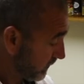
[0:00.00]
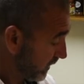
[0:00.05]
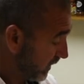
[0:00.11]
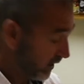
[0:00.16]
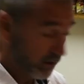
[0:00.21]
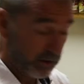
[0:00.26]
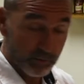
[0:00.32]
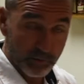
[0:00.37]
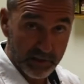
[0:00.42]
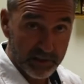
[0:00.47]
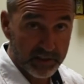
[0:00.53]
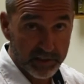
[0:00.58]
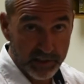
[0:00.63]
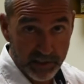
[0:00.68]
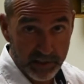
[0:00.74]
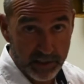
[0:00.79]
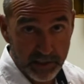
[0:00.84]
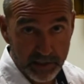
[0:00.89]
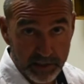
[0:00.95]
don't know what to
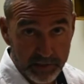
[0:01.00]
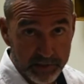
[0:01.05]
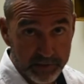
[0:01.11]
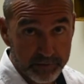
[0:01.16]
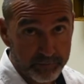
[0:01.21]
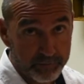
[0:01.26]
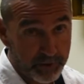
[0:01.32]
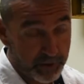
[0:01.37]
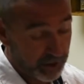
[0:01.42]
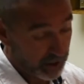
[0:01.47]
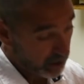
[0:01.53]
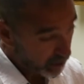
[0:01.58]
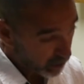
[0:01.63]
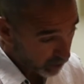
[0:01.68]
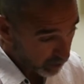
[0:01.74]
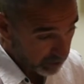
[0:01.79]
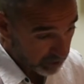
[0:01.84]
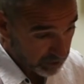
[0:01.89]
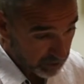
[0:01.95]
tell you. You got to
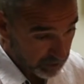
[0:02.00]
learn it